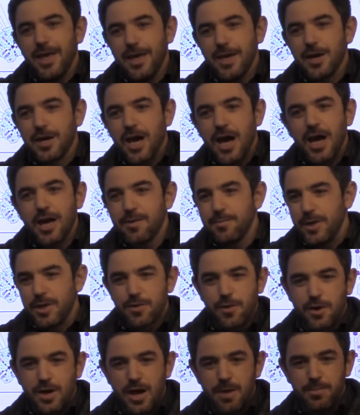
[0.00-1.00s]

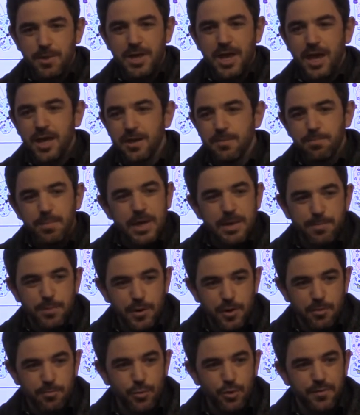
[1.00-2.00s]
economies are complicated, people
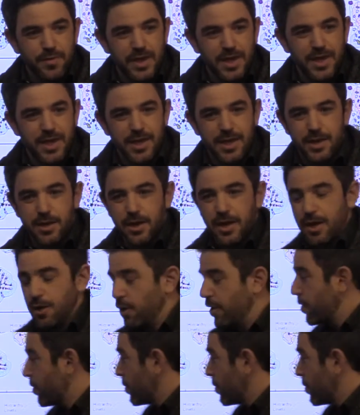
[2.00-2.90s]
are moving in all